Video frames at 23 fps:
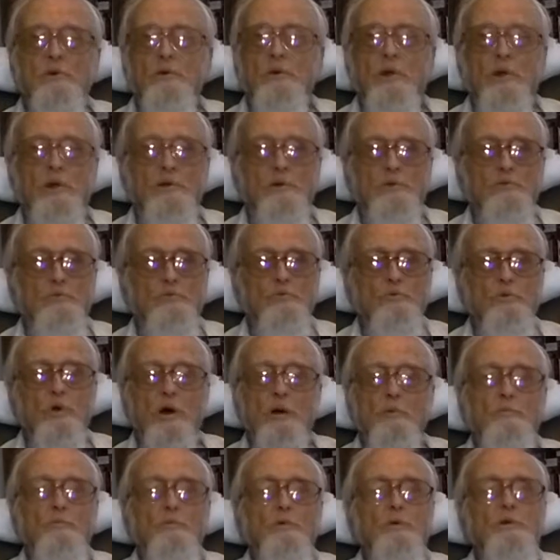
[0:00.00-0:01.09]
and
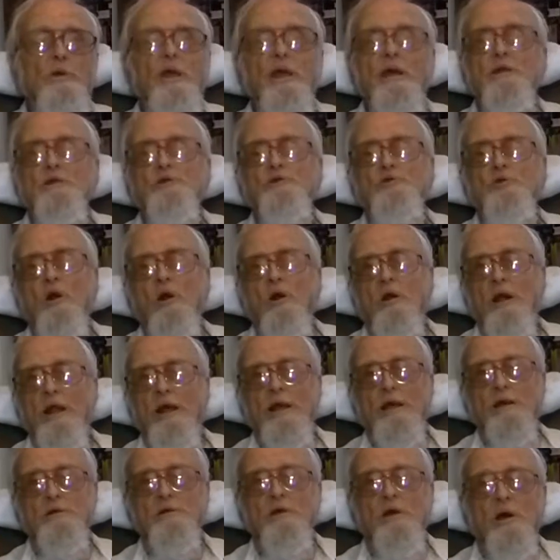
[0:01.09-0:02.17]
rubbed against our
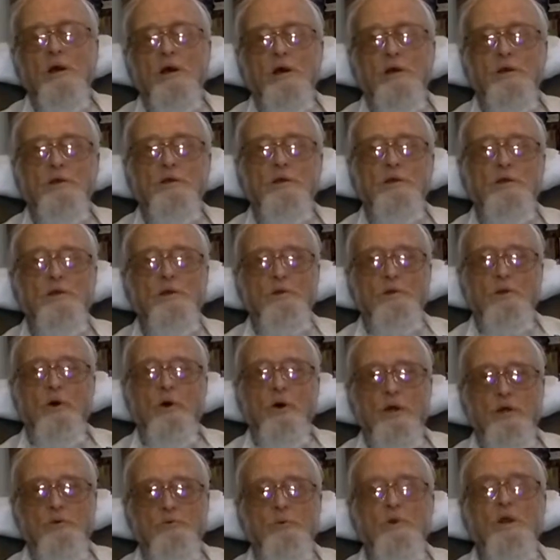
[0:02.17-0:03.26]
leg, you
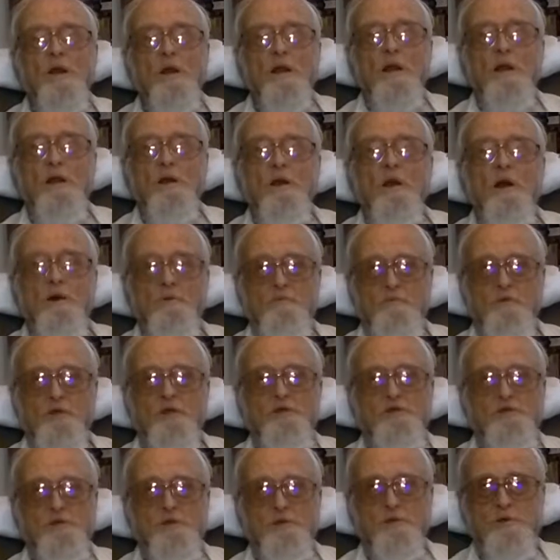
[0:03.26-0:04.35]
know, it really loved
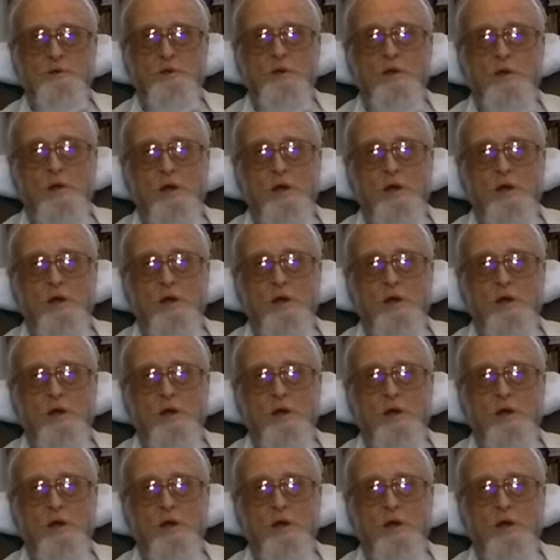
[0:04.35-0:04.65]
us.